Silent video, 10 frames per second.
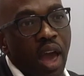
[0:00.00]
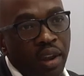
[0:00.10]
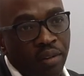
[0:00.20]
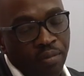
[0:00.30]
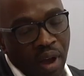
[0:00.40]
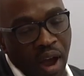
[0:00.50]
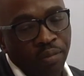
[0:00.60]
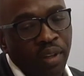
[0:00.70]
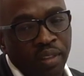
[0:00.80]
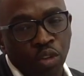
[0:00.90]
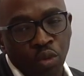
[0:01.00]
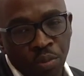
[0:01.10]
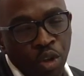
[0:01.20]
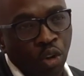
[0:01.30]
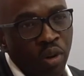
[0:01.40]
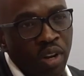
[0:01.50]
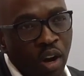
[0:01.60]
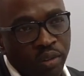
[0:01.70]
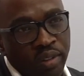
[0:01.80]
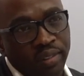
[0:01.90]
And after that, we'll be rolling
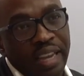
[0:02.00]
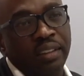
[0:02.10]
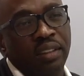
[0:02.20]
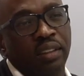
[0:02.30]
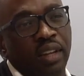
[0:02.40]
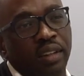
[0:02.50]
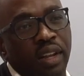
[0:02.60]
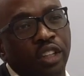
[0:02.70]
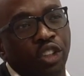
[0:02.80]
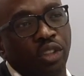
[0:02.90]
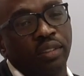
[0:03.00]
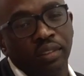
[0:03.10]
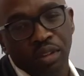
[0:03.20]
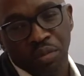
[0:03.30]
out these 18-ton LHDs